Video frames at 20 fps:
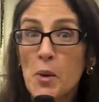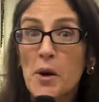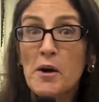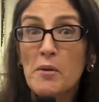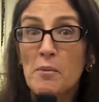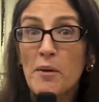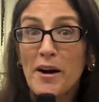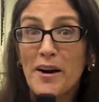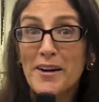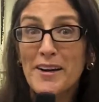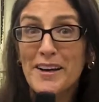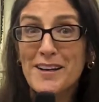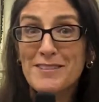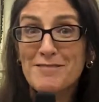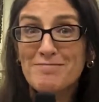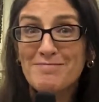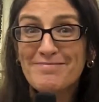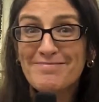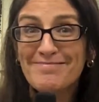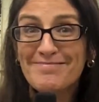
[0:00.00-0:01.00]
Square
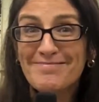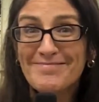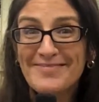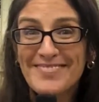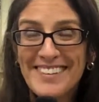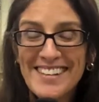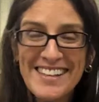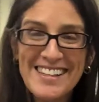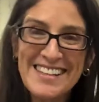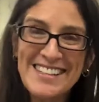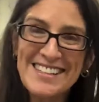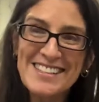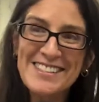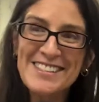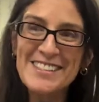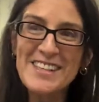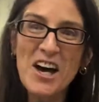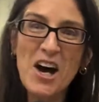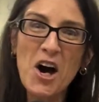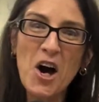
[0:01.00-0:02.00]
market.
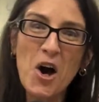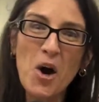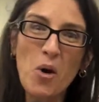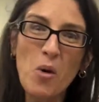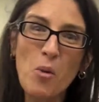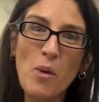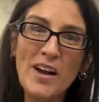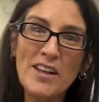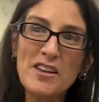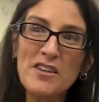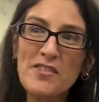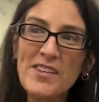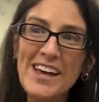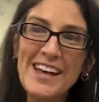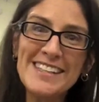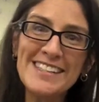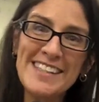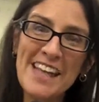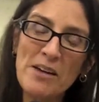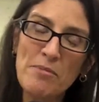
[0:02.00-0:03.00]
So one of
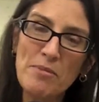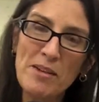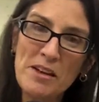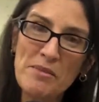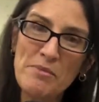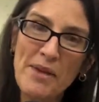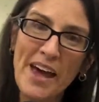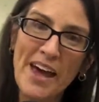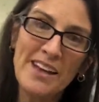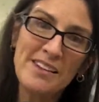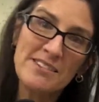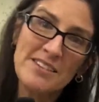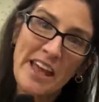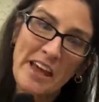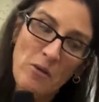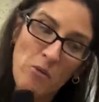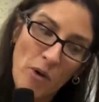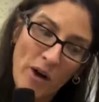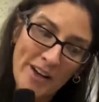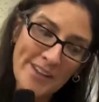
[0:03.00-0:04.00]
the assemblymen,
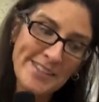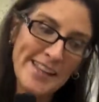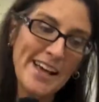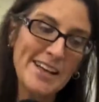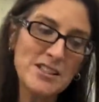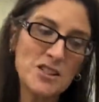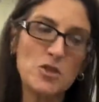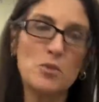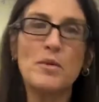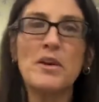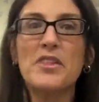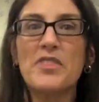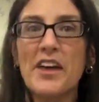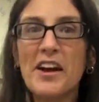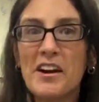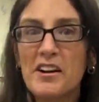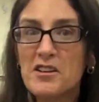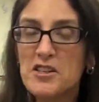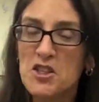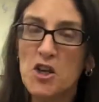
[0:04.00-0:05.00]
they want us to be
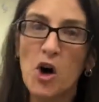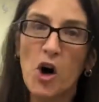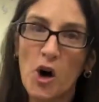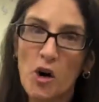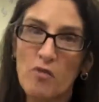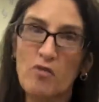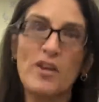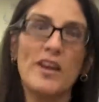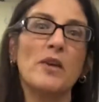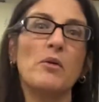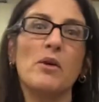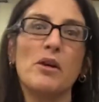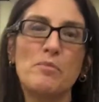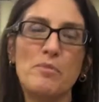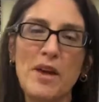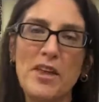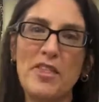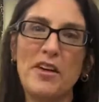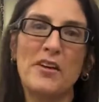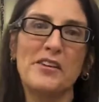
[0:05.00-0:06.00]
there, so hopefully
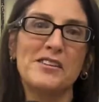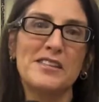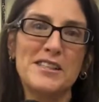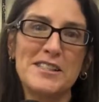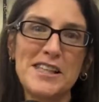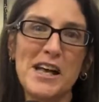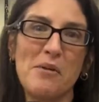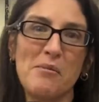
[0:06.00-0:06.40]
we'll be there in the